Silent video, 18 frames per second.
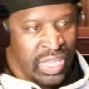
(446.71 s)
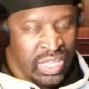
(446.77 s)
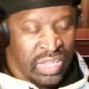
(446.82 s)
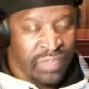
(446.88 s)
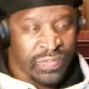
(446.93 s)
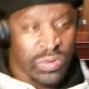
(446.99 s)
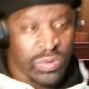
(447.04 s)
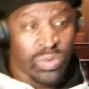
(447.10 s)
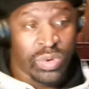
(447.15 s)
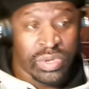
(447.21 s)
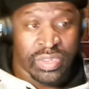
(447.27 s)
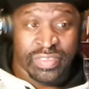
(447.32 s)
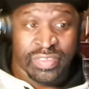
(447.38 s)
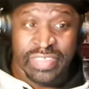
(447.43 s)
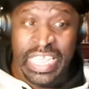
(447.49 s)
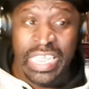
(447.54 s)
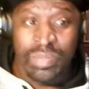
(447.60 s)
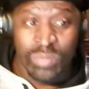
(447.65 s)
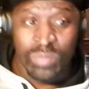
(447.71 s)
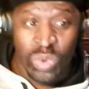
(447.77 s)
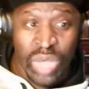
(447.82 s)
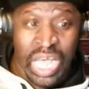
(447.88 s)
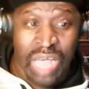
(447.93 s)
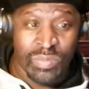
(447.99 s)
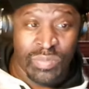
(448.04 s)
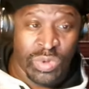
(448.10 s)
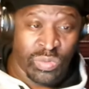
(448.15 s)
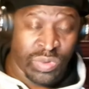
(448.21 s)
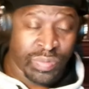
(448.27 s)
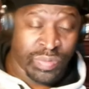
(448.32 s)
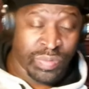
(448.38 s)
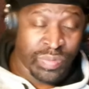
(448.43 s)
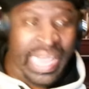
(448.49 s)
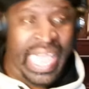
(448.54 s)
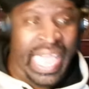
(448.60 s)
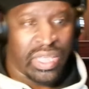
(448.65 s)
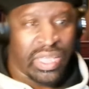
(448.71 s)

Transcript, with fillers: if you were to say Muhammad was black,